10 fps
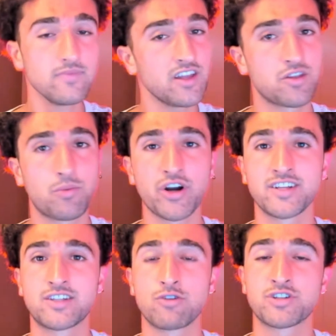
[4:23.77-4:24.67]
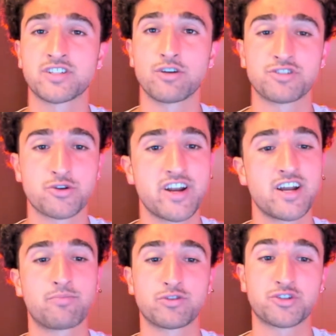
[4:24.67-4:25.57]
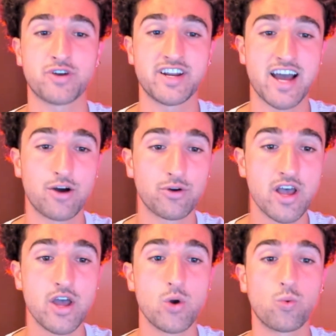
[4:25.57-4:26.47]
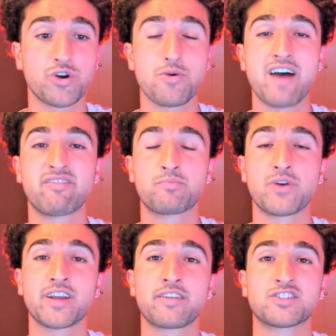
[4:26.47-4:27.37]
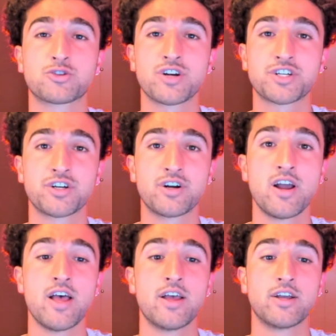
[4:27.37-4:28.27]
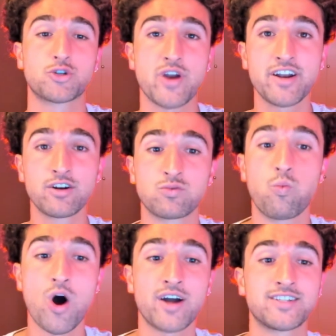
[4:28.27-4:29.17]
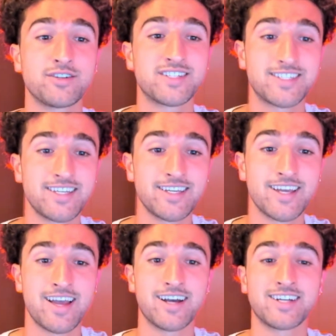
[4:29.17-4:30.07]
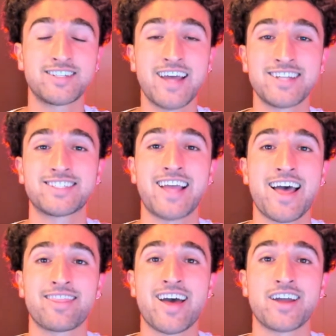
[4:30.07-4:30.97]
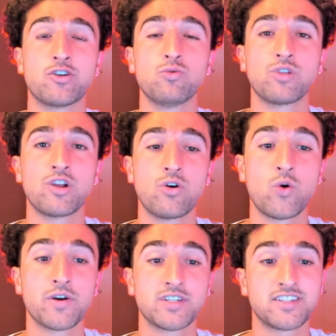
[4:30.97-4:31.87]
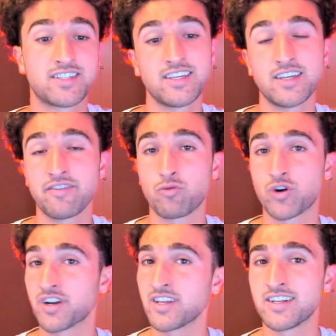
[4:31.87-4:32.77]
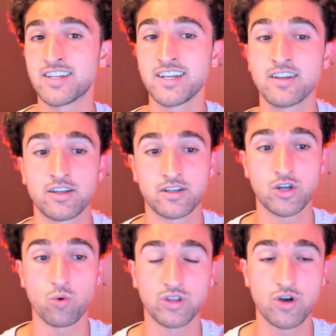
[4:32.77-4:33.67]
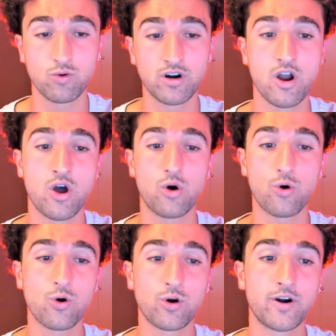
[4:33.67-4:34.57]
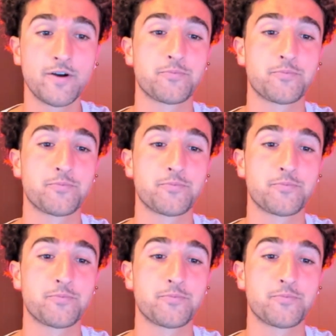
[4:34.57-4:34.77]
The markets don't just go straight up or straight down. When you have a break of the structure, traders want to see a test at that new low to see if we're going to indeed go lower, or